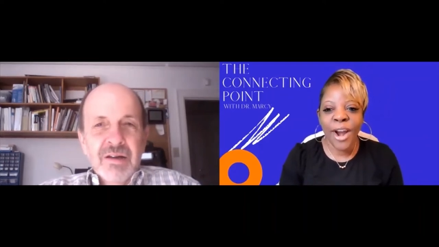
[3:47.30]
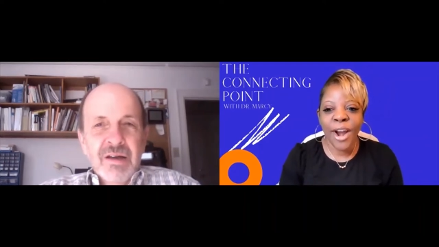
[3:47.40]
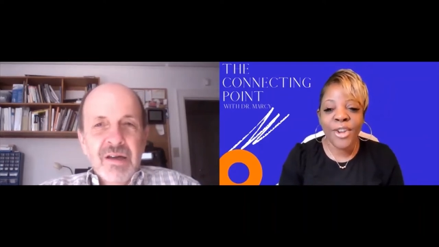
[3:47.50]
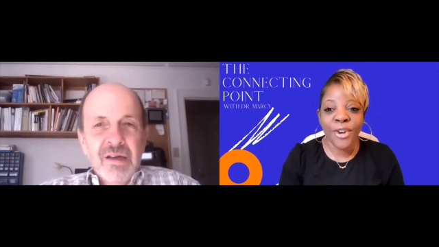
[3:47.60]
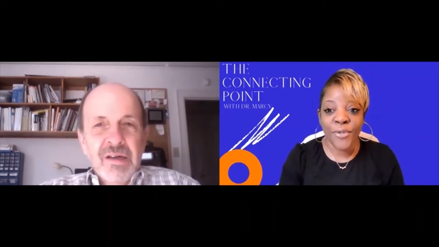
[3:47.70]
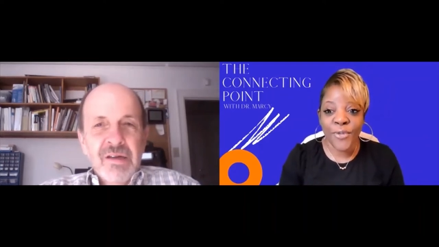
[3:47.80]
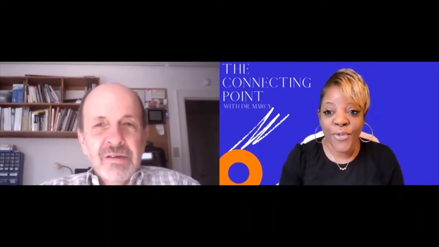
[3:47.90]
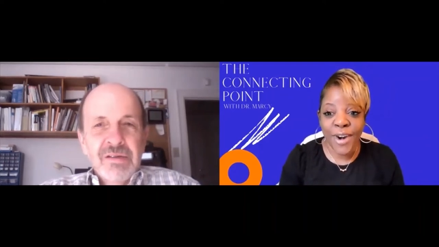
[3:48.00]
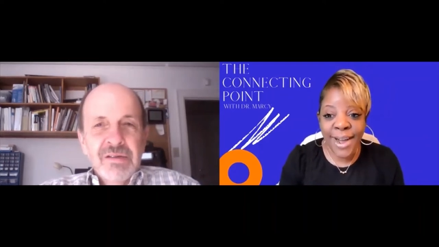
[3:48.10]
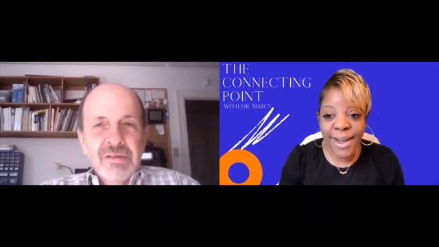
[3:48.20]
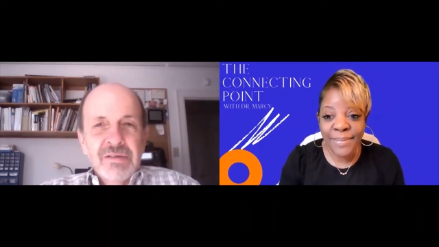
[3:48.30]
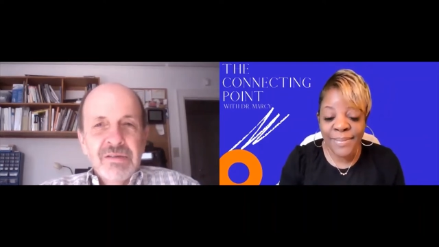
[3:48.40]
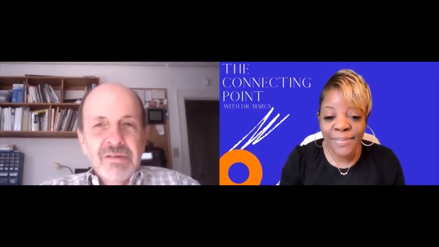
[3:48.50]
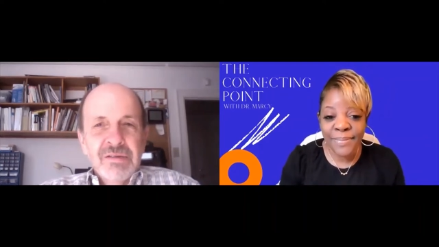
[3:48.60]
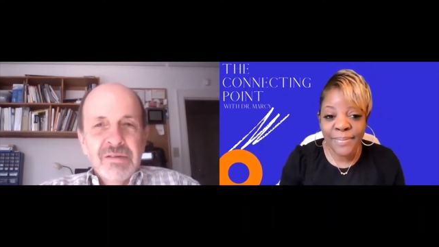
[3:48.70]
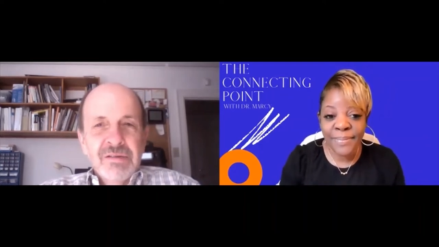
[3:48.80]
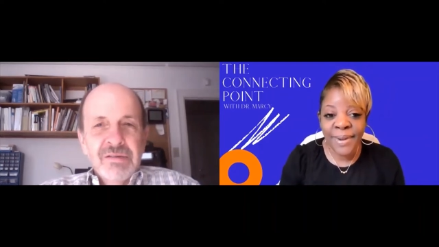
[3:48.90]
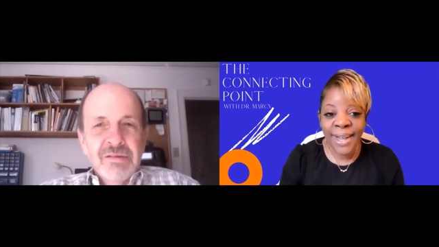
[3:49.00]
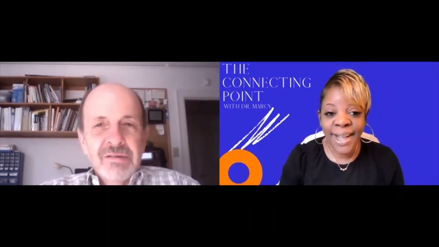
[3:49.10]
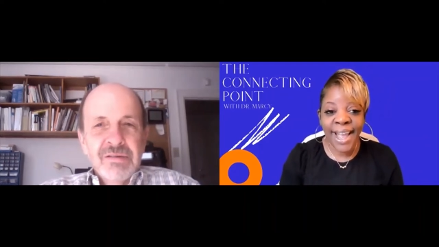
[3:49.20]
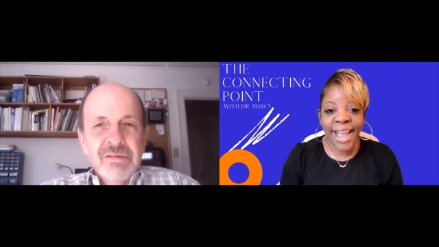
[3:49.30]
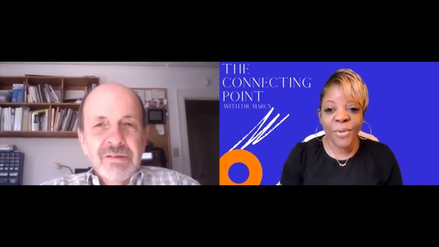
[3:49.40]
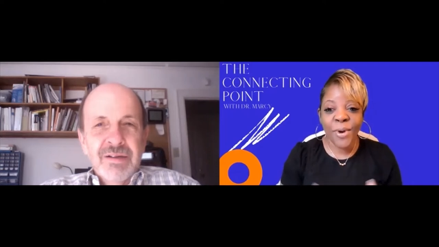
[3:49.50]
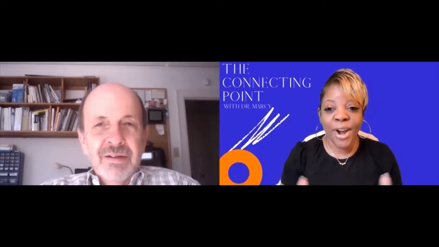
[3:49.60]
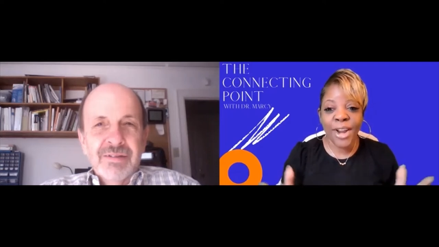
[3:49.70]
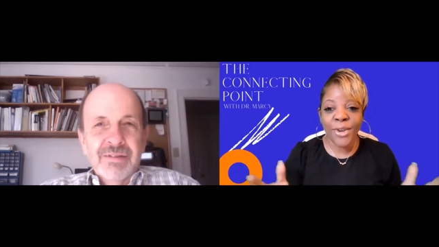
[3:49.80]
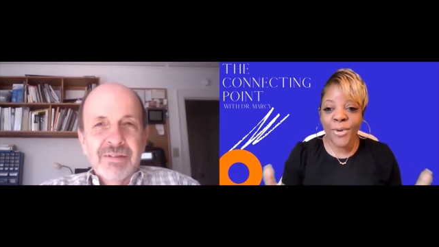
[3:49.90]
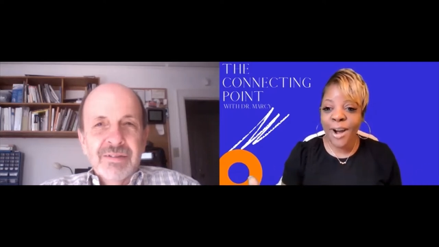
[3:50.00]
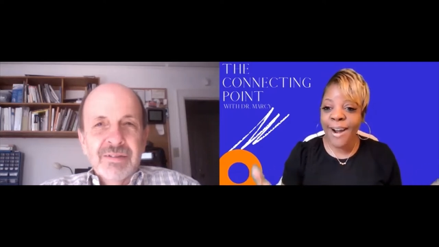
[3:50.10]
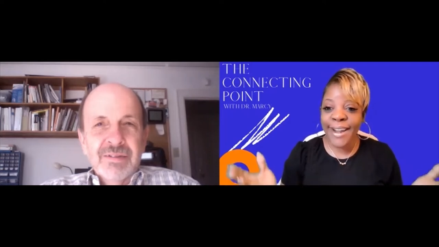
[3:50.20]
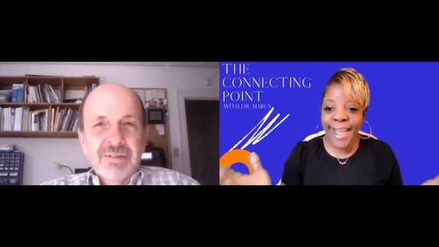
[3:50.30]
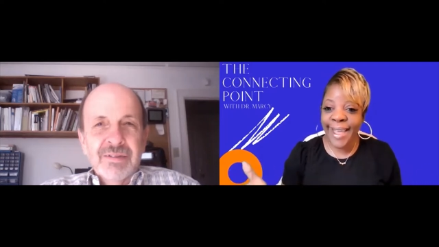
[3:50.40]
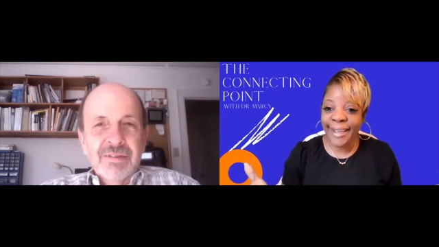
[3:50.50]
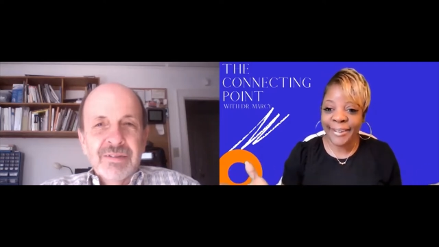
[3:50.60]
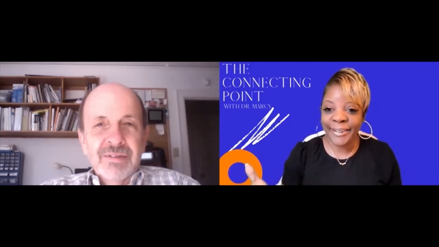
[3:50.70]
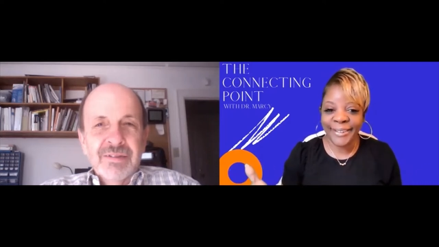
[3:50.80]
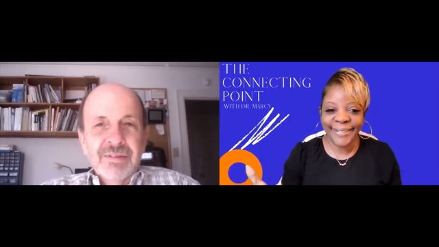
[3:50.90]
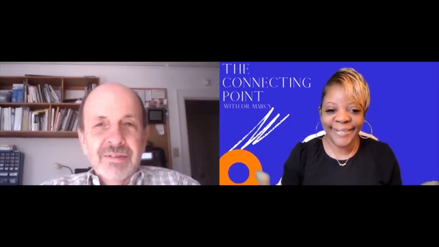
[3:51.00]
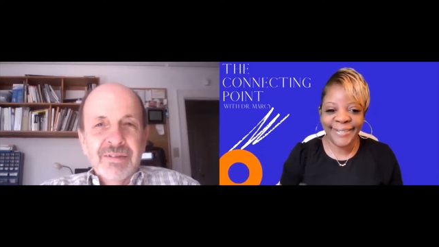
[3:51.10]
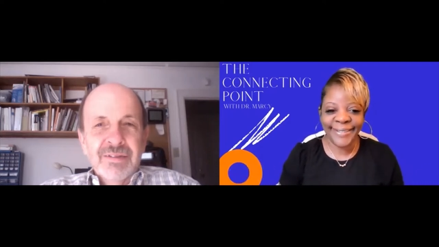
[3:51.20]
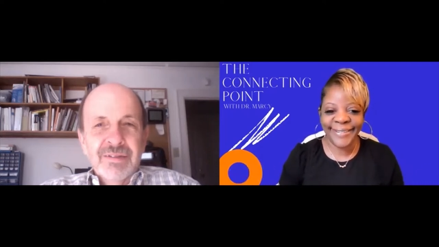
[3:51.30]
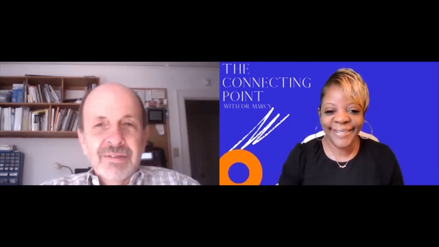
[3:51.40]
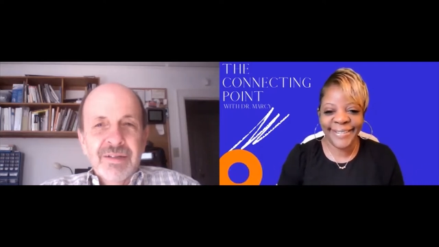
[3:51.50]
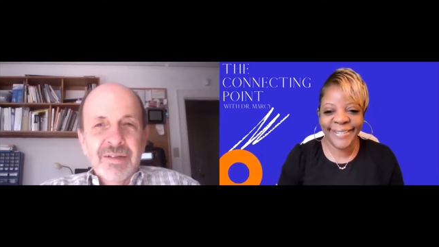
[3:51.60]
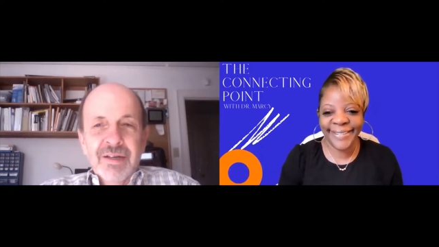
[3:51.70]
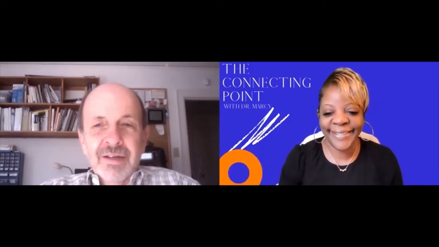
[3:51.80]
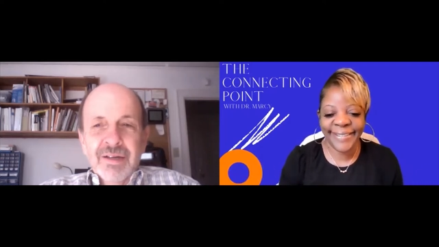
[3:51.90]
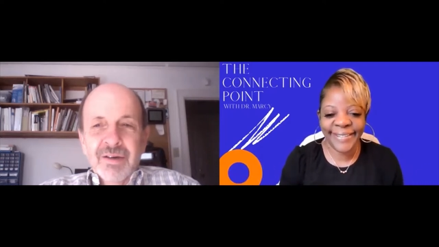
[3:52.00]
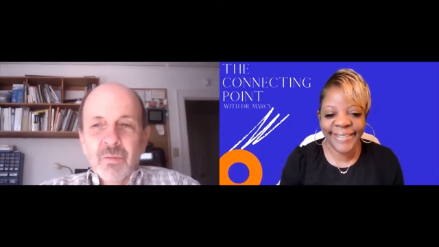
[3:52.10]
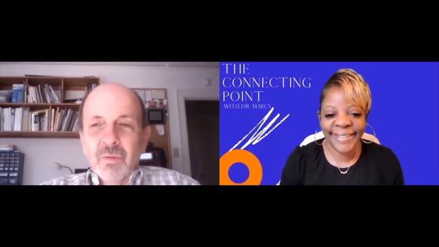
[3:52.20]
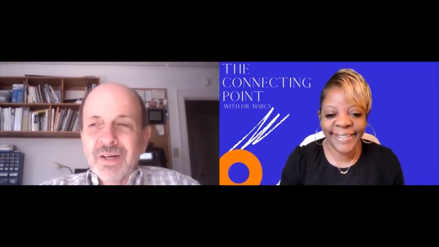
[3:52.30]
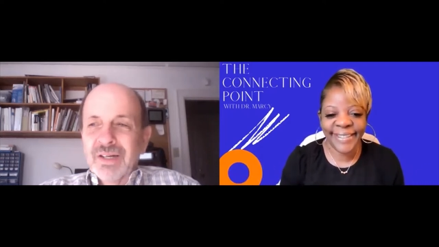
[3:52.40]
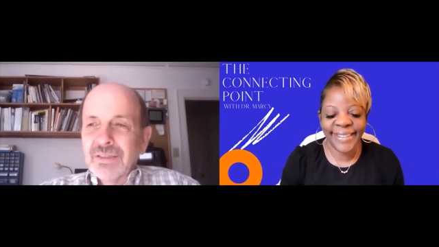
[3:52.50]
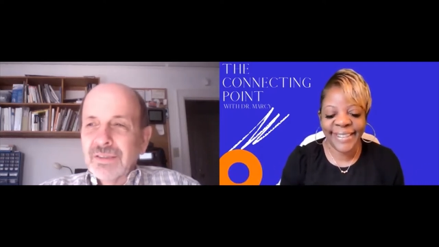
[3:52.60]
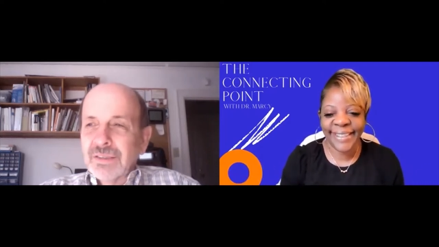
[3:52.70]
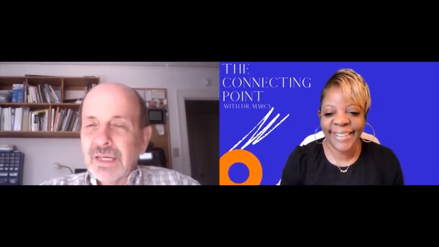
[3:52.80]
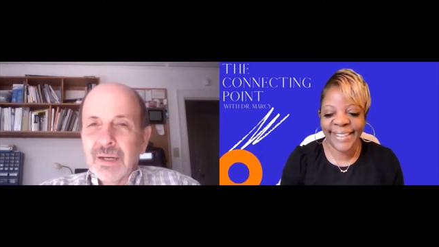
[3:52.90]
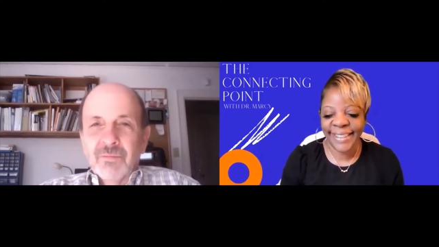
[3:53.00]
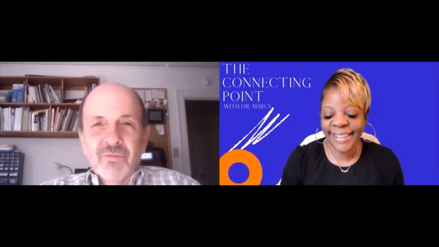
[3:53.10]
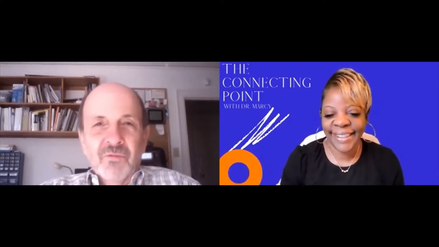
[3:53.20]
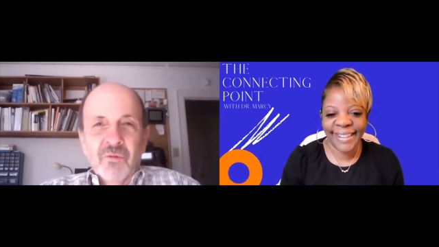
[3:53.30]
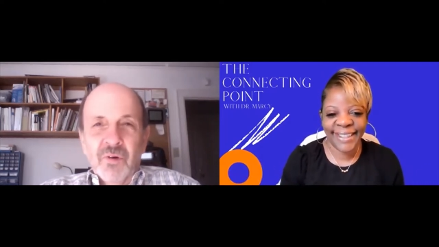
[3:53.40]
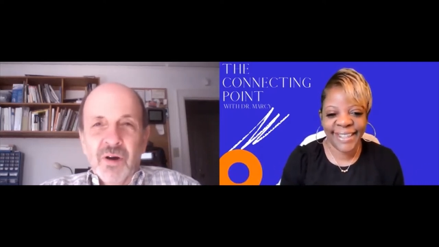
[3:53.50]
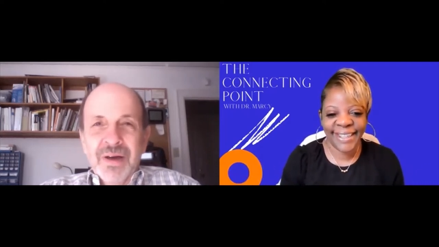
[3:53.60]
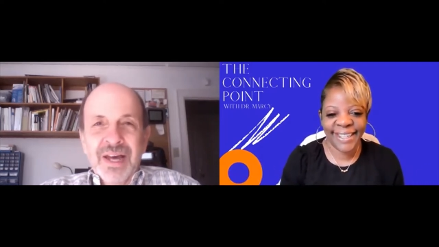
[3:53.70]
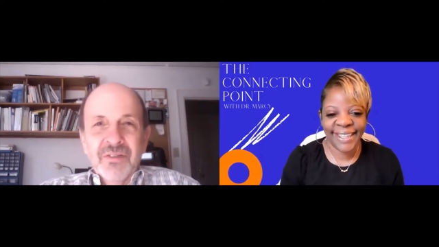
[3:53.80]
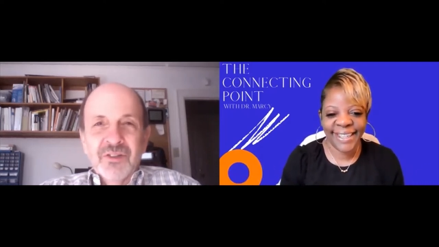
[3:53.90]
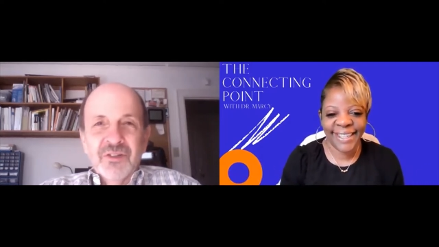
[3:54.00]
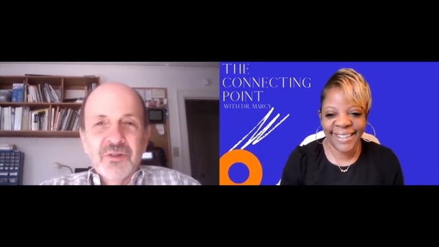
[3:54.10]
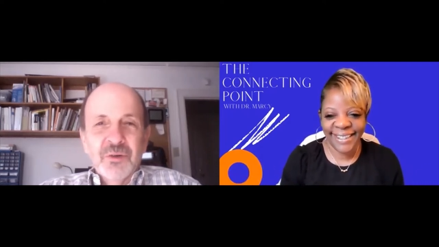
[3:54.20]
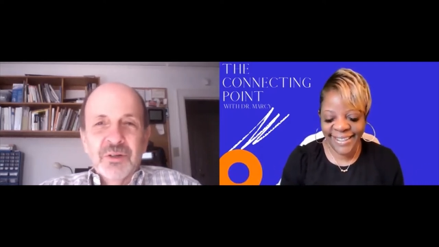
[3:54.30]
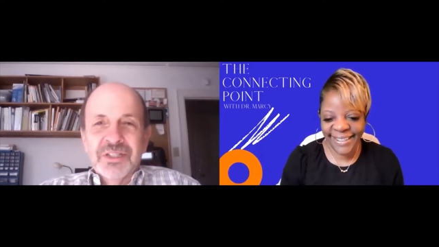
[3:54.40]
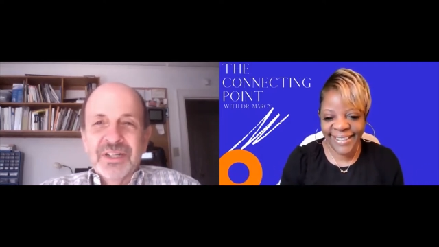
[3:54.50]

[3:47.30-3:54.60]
Speaker 1: where you're from and where you are now.
Speaker 2: Well, I'm from Athens, Georgia,